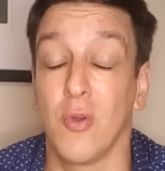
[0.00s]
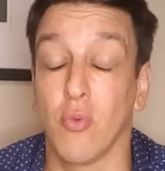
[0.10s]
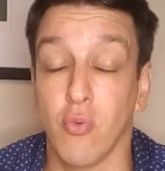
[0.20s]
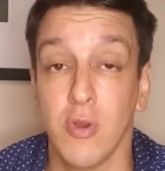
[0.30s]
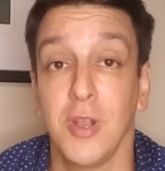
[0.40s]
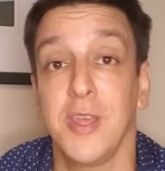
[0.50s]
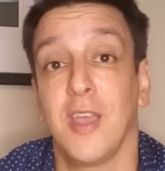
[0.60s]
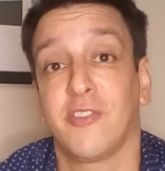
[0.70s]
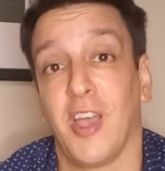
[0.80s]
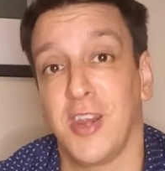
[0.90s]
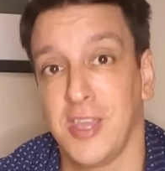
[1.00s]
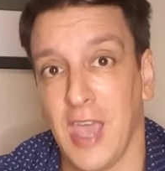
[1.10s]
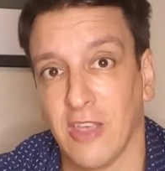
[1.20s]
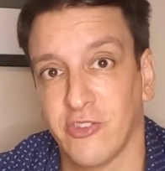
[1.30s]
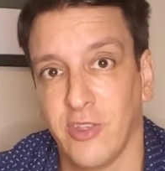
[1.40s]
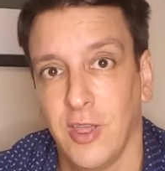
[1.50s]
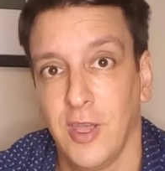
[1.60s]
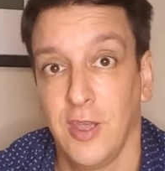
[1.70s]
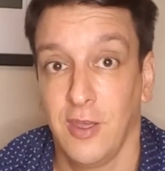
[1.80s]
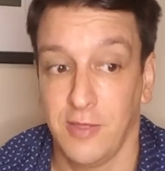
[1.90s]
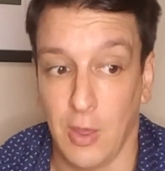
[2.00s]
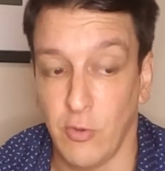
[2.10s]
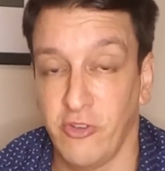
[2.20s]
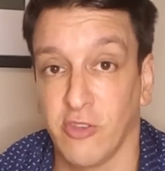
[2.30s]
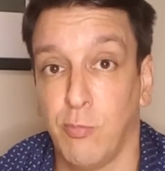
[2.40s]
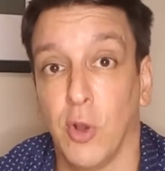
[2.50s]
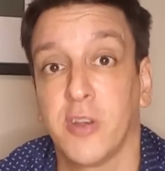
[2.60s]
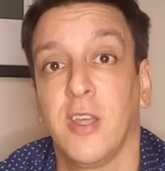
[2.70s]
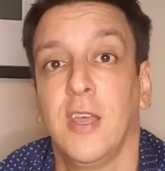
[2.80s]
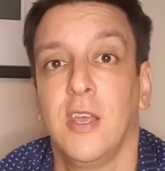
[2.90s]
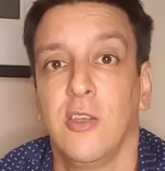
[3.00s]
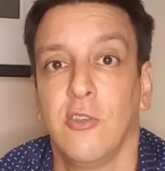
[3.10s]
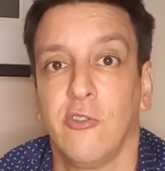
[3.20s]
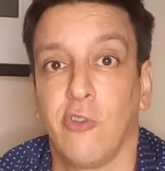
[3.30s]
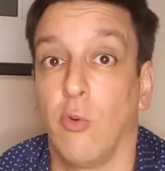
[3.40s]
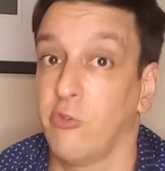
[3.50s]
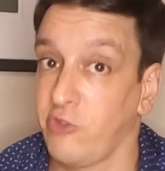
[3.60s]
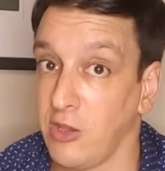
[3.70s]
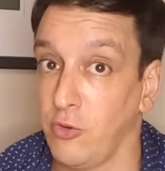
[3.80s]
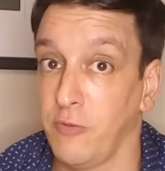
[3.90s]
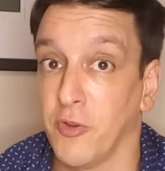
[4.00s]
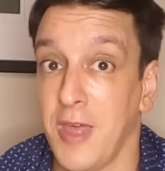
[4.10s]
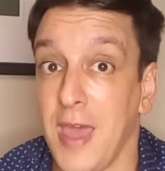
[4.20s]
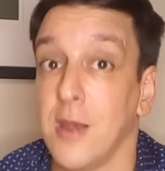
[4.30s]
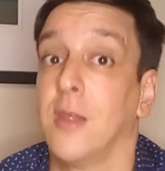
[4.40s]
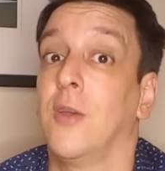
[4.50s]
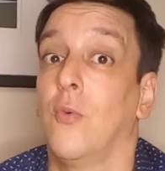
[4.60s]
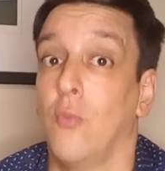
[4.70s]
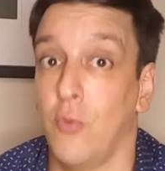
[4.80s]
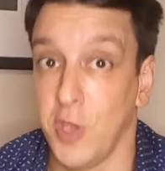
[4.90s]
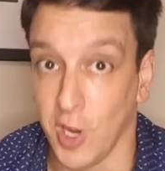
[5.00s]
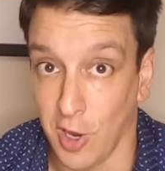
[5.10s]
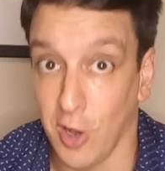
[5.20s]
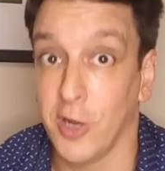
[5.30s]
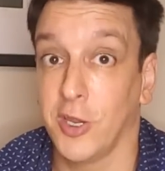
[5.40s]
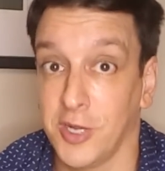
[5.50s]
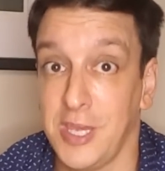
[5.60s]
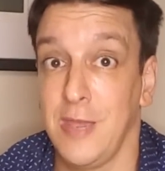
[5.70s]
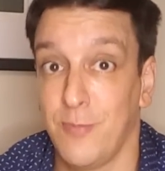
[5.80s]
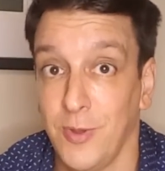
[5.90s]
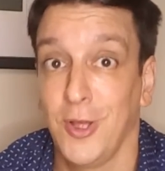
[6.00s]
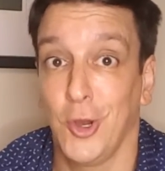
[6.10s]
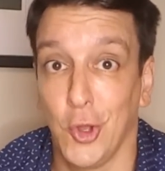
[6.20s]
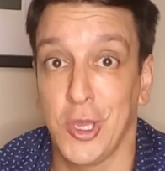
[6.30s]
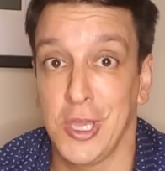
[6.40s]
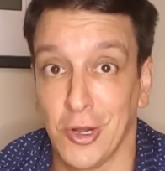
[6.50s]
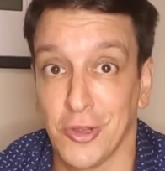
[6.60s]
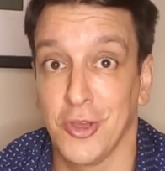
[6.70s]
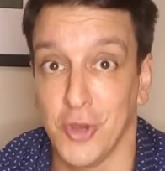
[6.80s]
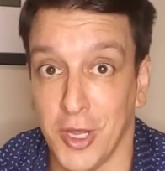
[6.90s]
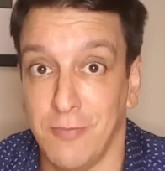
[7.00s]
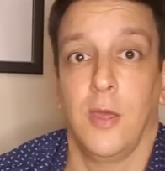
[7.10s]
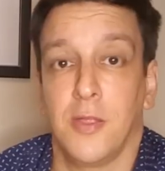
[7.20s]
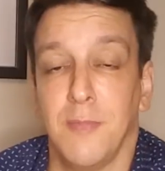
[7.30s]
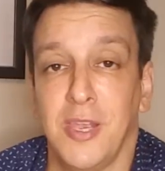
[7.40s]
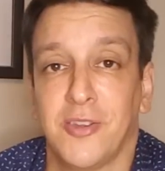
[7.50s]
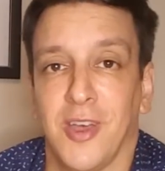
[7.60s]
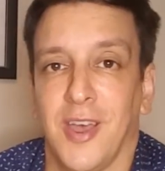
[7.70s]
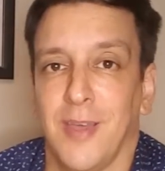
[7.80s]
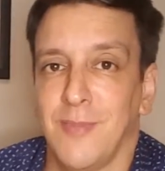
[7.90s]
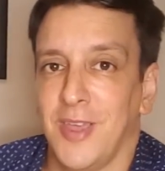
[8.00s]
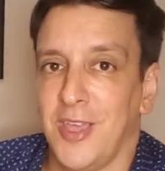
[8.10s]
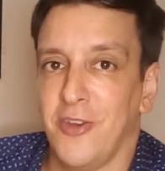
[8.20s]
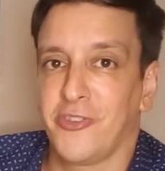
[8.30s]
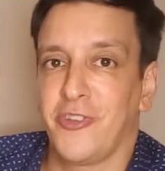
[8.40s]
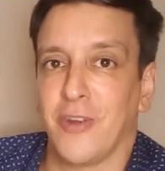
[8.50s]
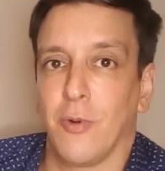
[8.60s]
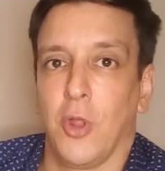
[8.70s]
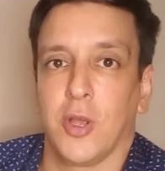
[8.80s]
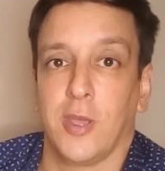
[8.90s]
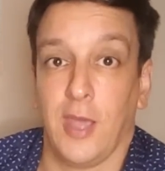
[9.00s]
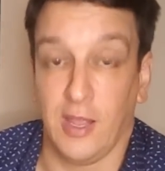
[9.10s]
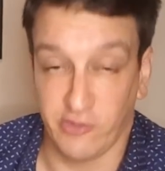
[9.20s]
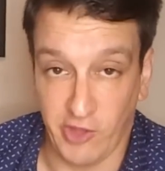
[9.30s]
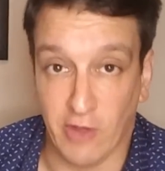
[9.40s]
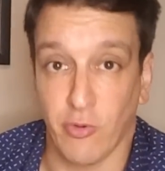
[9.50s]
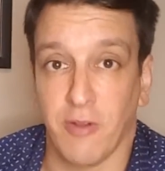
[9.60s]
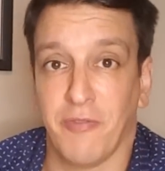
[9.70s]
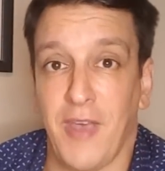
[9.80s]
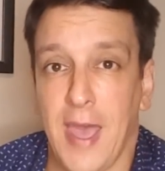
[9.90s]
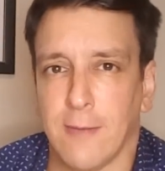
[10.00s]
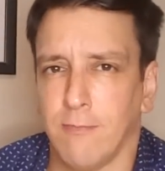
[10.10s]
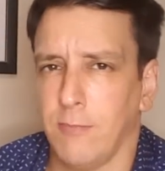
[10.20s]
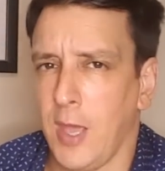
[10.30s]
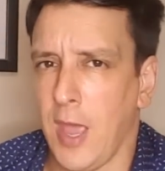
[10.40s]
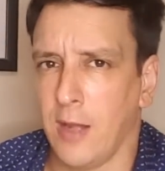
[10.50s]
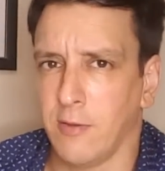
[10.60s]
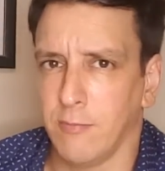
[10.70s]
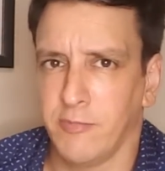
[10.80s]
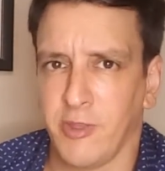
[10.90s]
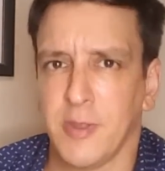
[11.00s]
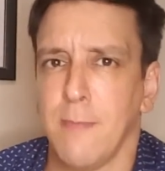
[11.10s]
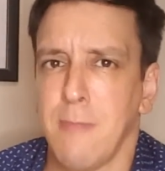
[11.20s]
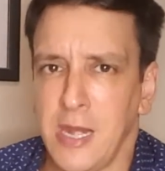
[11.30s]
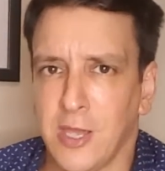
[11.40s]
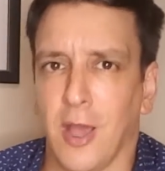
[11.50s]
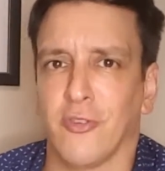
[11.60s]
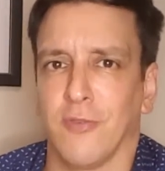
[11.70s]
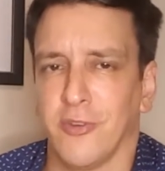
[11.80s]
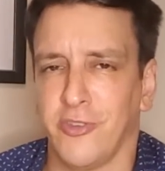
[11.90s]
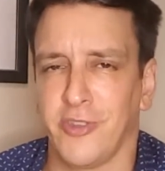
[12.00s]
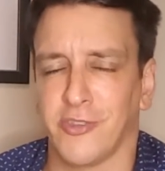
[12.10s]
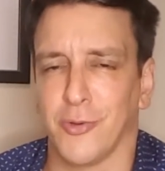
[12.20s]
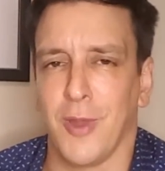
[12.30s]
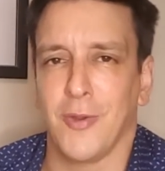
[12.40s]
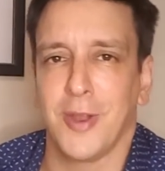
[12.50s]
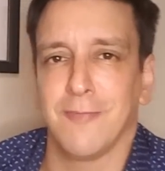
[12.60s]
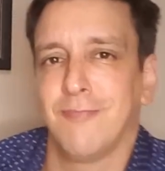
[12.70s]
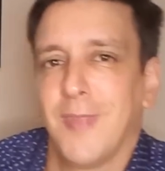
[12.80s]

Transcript: a really exciting guest that we just booked. So stay tuned for that. We are going to keep looking under the hood. In the meantime, here's a general look at saturated fat and some of the many controversies that surround it.